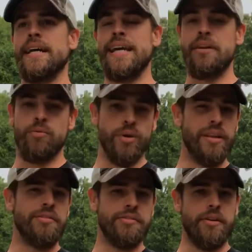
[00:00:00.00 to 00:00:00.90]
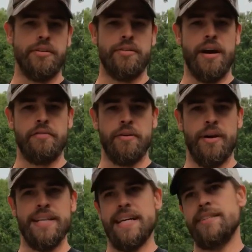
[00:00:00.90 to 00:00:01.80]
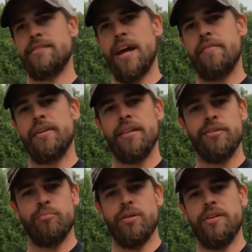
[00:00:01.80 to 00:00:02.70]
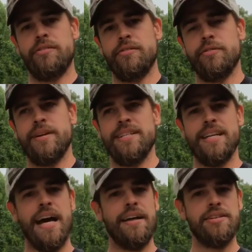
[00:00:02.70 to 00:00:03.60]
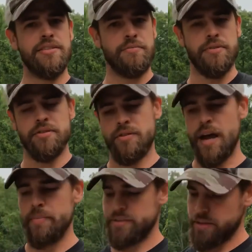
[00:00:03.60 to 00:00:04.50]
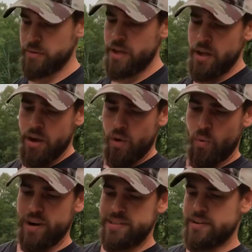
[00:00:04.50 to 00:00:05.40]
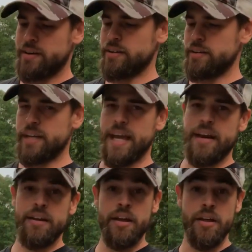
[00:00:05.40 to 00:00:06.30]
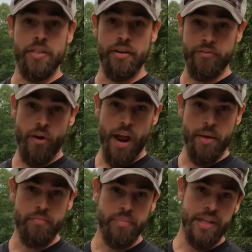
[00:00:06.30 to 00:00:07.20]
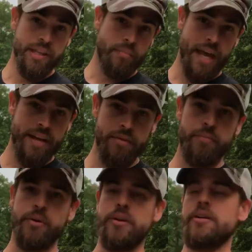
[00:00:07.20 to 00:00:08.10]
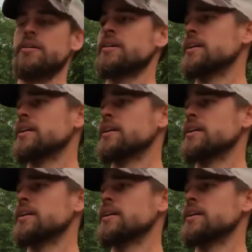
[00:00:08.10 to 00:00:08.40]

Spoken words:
can really start to drive you crazy. I started having like little blisters on my side just from the straps. So when I started looking at the frame being the main component here,